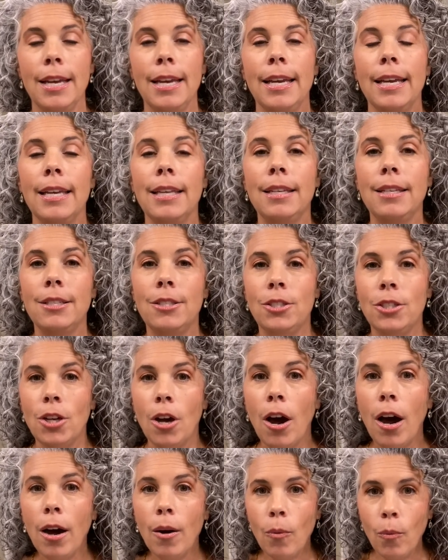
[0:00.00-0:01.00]
It is
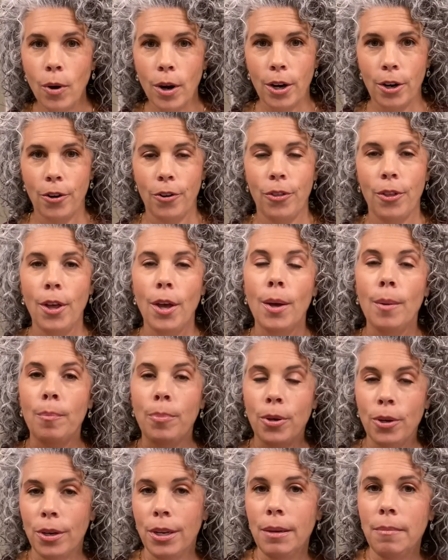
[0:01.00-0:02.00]
not worth
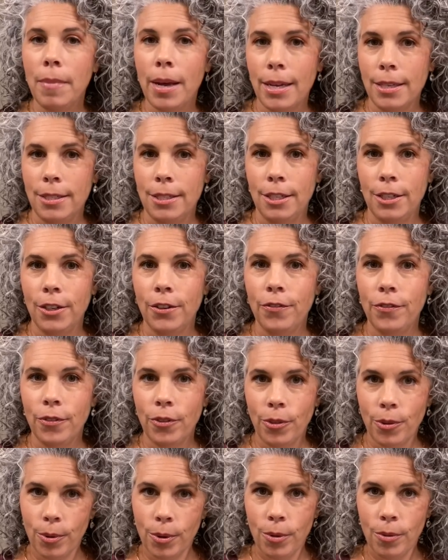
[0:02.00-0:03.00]
putting myself
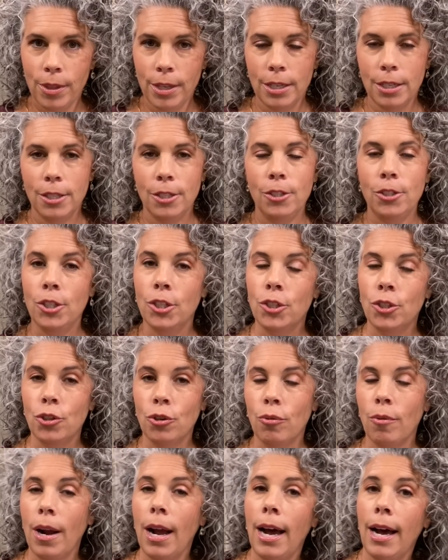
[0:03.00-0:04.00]
through this to
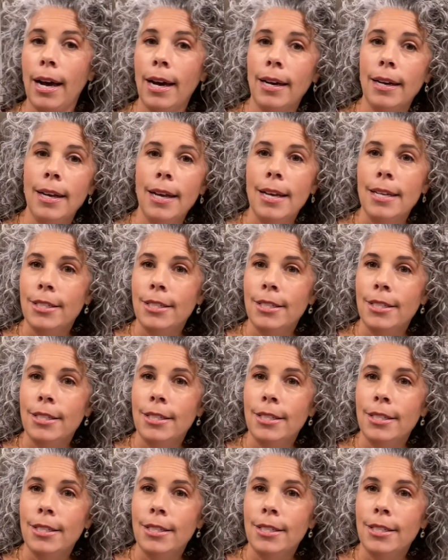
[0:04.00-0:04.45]
try